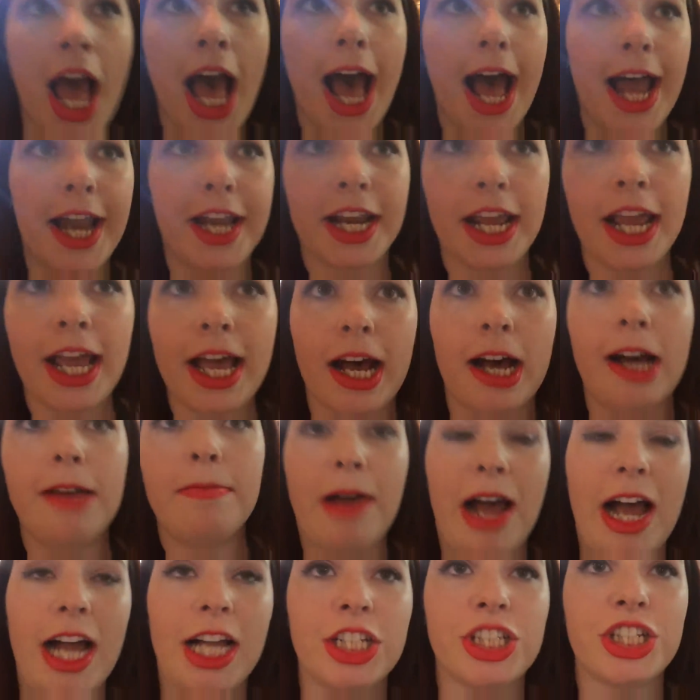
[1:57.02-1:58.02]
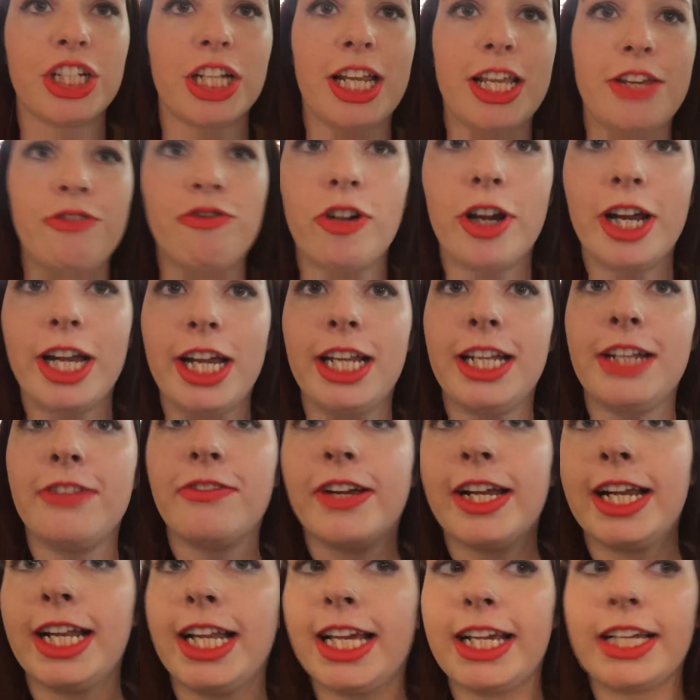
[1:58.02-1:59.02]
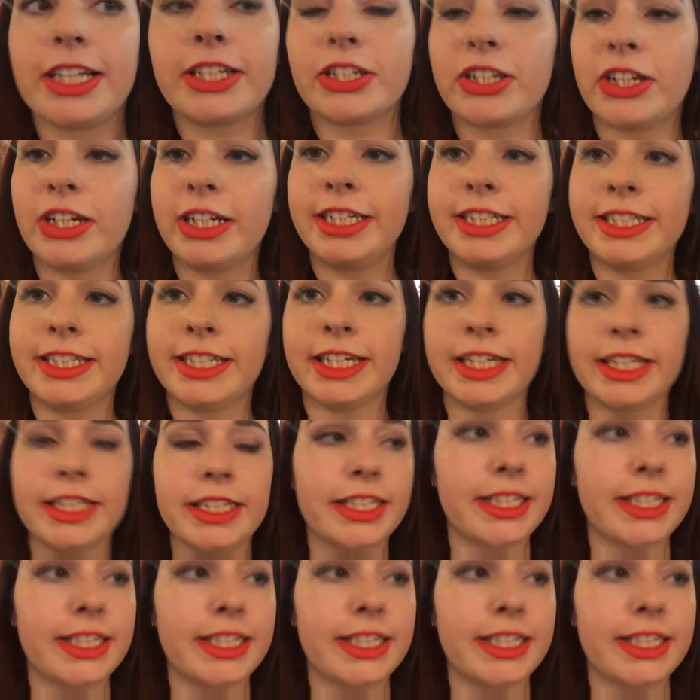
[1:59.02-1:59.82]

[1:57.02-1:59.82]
And yeah, I'm actually really, really excited.